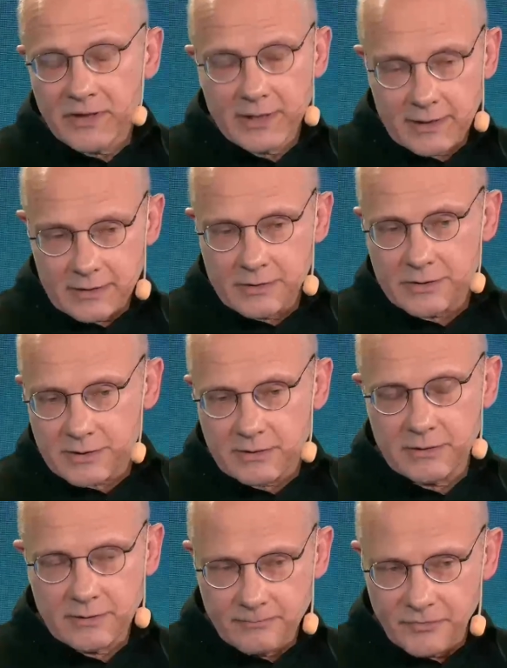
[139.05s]
And
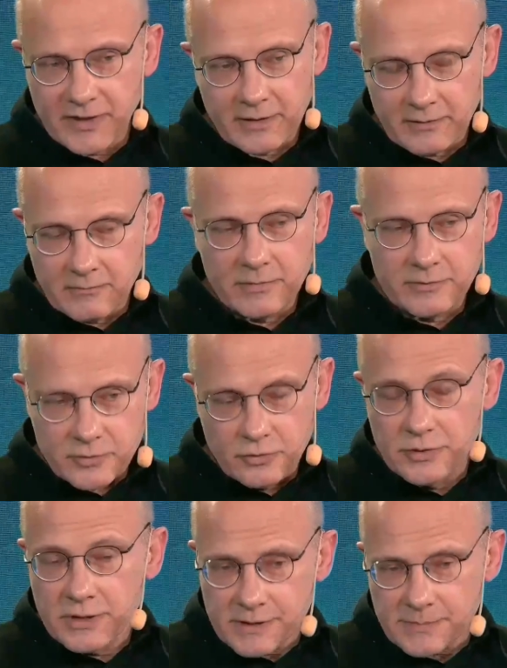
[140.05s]
2
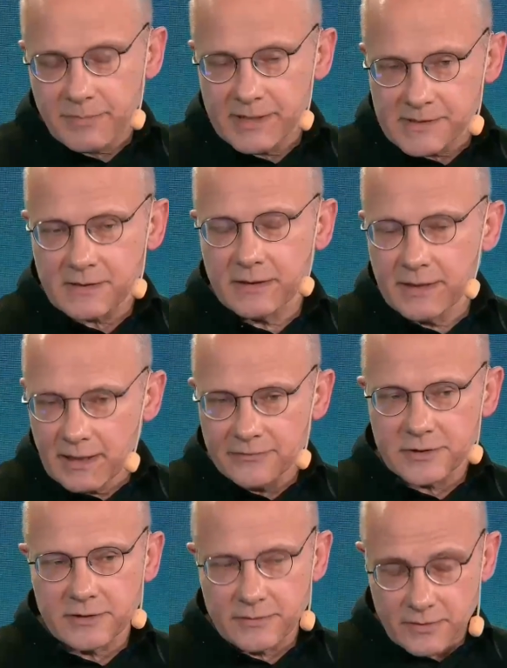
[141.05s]
years basically
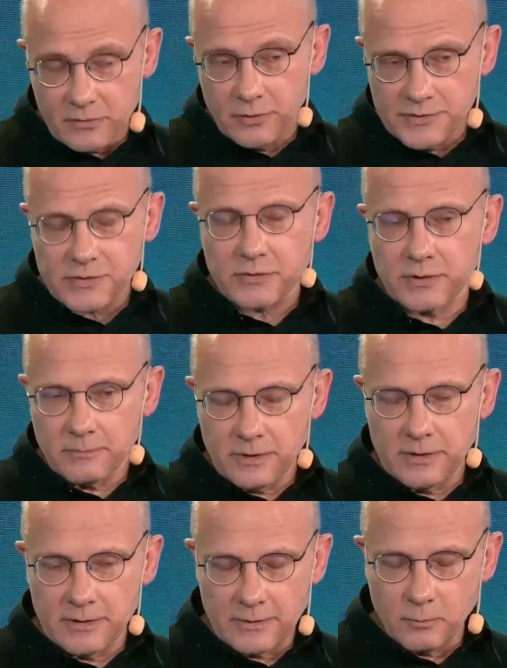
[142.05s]
after the Nord Stream
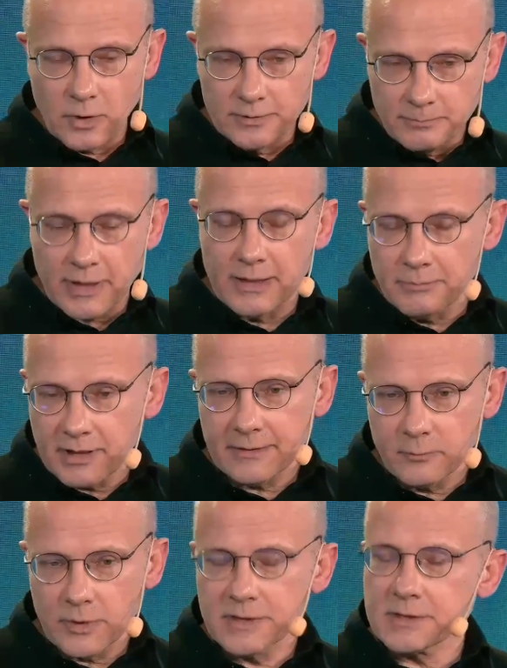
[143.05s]
1
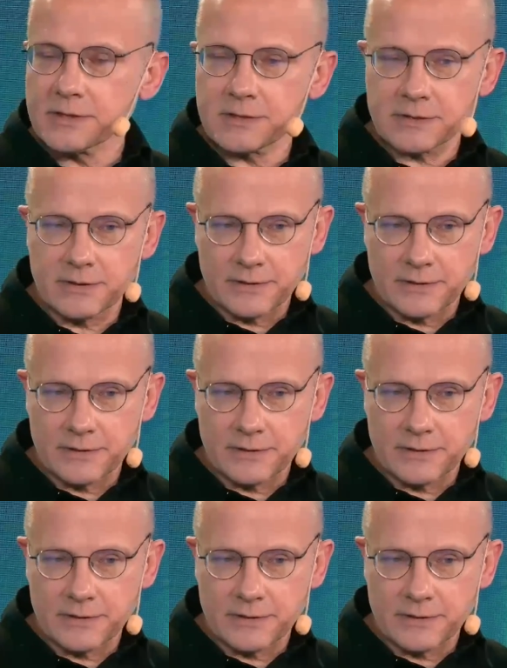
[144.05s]
pipeline went